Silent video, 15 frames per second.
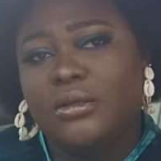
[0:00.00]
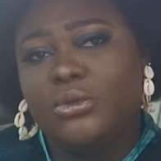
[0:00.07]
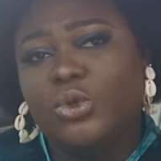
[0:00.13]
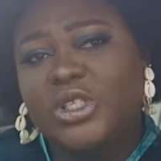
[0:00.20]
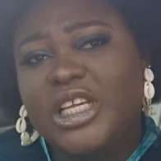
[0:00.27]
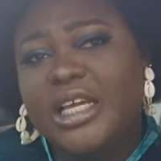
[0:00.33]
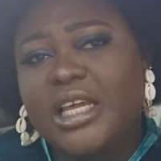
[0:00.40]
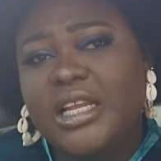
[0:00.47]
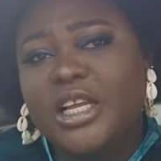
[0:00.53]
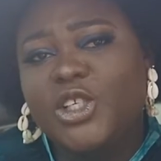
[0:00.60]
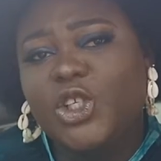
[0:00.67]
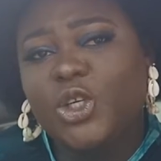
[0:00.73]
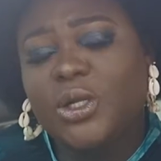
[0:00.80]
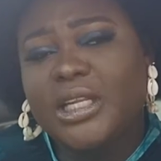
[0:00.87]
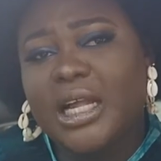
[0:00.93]
to taking a
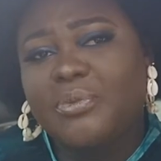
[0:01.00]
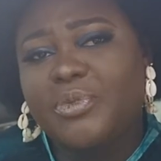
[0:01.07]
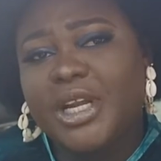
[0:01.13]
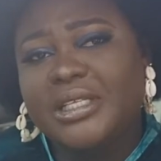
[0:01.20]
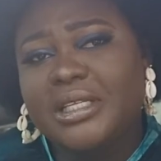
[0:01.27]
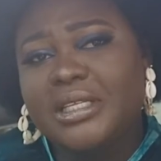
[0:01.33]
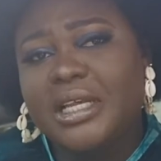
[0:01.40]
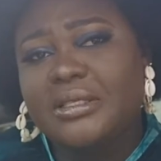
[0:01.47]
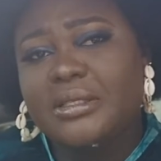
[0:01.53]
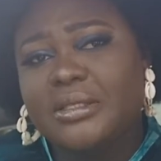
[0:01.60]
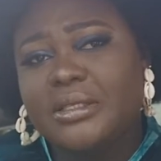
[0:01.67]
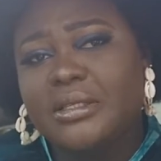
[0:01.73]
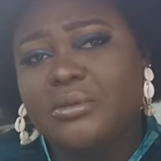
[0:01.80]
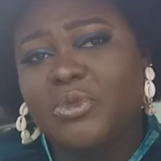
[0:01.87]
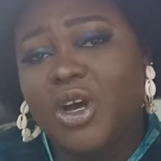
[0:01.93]
shot at
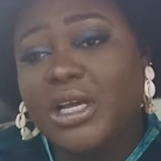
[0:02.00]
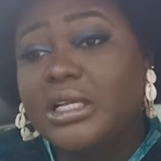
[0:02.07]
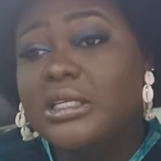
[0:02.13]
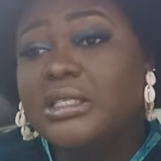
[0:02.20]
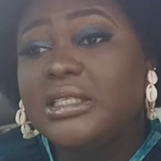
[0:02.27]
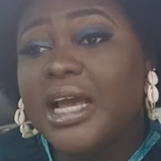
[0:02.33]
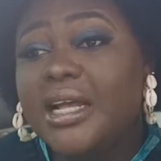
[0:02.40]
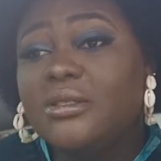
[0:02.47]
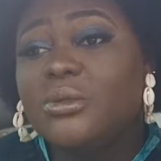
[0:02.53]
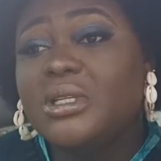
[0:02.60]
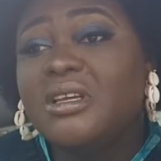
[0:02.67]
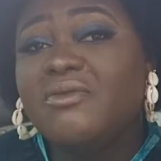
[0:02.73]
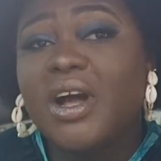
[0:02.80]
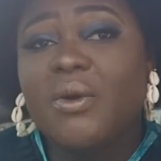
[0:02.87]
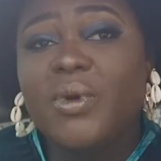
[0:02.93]
presidency. But he decided to
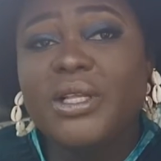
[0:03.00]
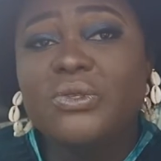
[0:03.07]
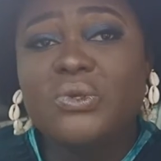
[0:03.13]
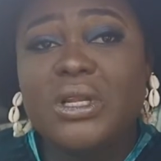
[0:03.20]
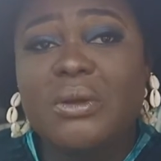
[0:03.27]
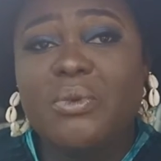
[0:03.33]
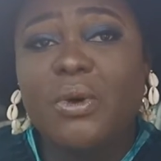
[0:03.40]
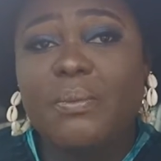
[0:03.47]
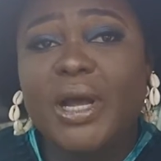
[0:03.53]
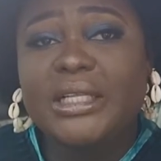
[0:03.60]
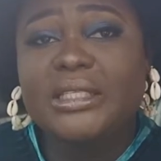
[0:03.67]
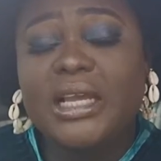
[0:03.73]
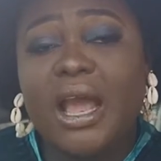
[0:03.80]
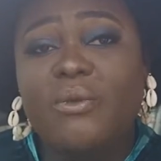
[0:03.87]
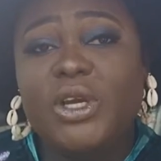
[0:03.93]
leave and went to Labour
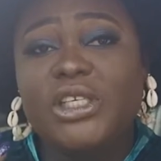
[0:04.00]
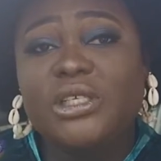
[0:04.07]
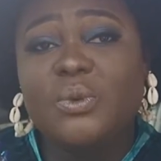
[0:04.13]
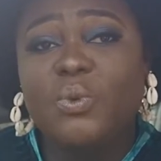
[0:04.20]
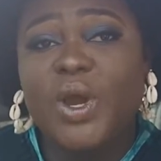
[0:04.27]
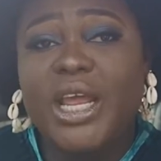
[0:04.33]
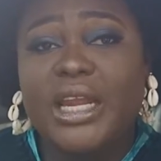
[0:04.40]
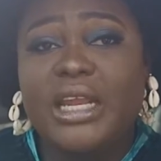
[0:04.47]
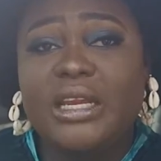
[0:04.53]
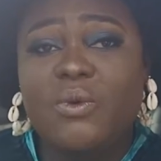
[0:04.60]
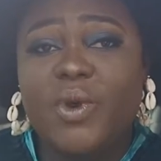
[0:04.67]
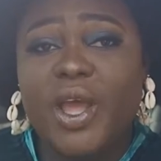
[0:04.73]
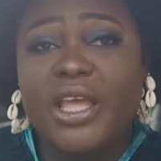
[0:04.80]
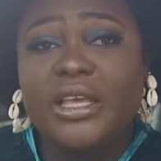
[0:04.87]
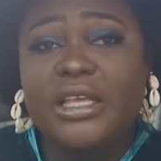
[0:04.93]
Party. I wish him well
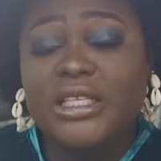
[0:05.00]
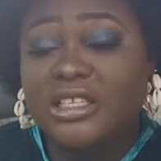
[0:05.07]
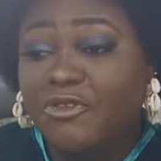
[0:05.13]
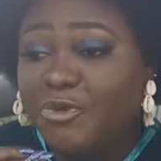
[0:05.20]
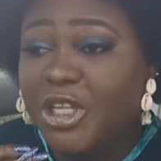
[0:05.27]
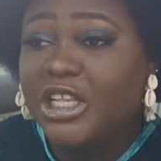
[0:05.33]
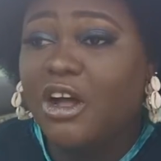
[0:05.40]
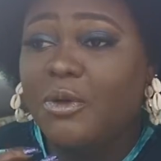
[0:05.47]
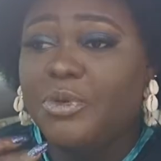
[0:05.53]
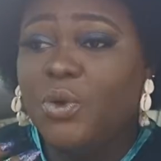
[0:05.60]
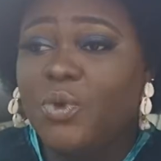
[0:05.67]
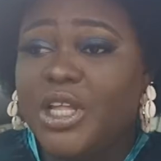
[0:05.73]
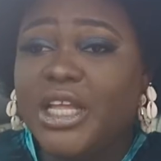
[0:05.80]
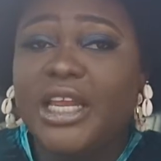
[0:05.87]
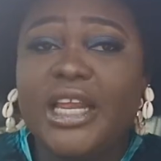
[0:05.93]
anyway. If it will be
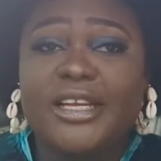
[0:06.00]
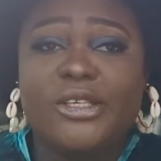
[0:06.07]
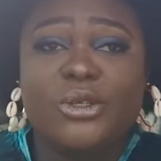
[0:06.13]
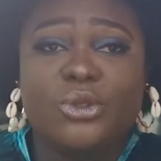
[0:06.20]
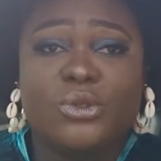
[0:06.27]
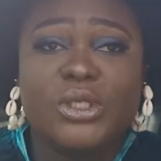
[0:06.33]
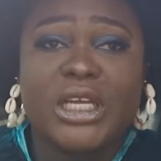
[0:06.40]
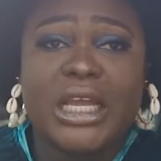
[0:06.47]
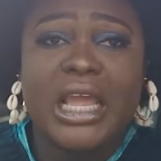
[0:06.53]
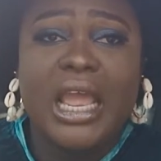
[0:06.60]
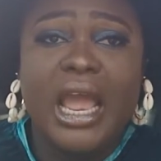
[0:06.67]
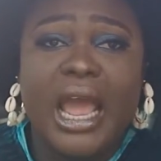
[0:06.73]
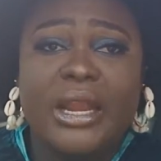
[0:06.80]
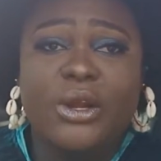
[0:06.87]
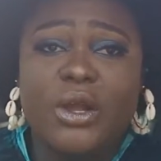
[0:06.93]
win election today,
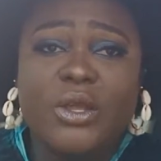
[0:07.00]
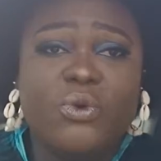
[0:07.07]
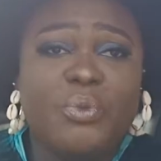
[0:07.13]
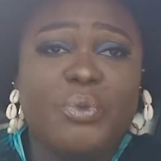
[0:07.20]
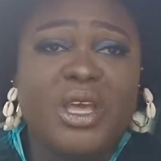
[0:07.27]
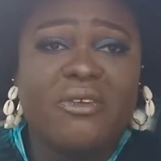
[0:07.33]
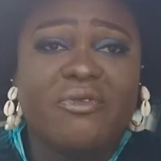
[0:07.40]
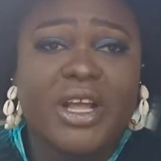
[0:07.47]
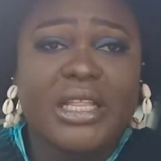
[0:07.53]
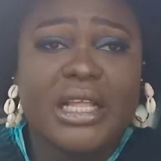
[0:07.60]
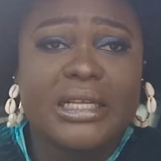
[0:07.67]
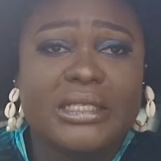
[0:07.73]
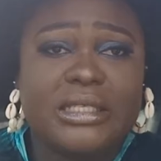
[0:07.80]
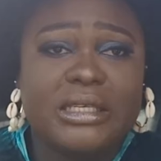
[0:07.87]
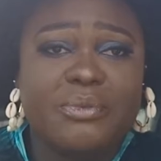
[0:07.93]
I know he will be a
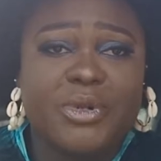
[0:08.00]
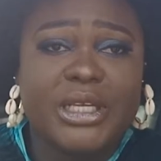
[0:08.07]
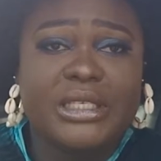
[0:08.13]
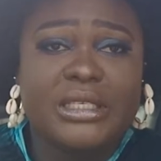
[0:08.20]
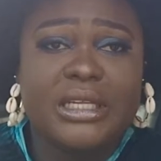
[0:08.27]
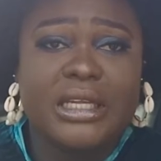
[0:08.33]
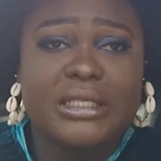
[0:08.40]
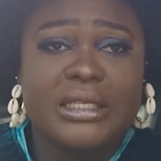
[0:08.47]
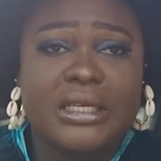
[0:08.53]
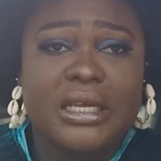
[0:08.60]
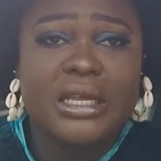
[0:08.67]
fantastic president.